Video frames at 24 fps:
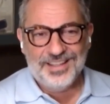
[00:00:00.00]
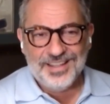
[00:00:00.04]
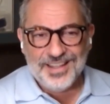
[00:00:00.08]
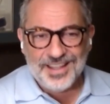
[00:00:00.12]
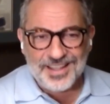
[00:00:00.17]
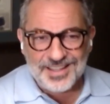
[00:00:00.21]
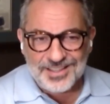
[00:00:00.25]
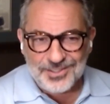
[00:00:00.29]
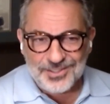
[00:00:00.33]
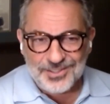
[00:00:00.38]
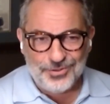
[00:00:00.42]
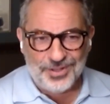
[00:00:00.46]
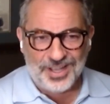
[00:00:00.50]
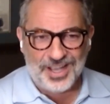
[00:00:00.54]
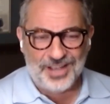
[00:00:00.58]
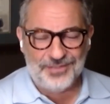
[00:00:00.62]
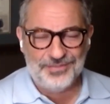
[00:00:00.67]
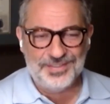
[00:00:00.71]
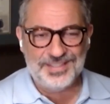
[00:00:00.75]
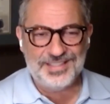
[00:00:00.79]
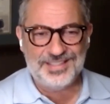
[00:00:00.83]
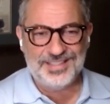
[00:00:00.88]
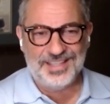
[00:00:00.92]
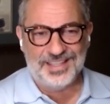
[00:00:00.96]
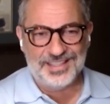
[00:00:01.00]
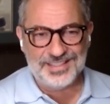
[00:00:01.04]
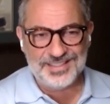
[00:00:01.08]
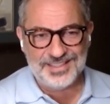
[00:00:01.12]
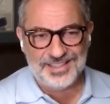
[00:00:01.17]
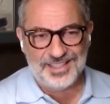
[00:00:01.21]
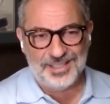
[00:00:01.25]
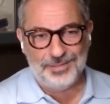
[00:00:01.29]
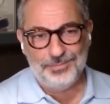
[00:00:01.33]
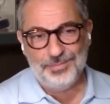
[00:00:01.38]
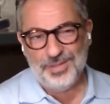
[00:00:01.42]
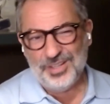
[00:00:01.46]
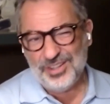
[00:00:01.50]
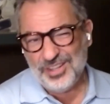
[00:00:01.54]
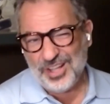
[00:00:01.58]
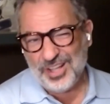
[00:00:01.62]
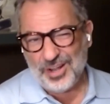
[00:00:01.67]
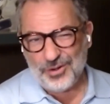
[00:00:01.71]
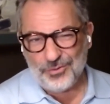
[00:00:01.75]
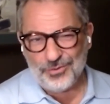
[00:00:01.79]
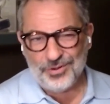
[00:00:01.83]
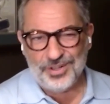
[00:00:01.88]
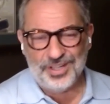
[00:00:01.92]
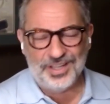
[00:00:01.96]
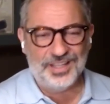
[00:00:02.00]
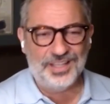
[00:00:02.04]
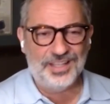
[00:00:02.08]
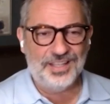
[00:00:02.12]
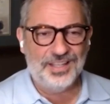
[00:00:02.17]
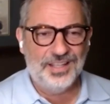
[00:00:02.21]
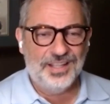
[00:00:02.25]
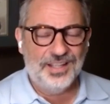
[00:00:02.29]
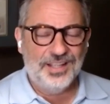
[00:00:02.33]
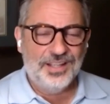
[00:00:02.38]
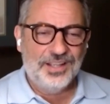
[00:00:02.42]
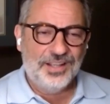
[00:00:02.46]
Yeah, do you have a sales team? Not really.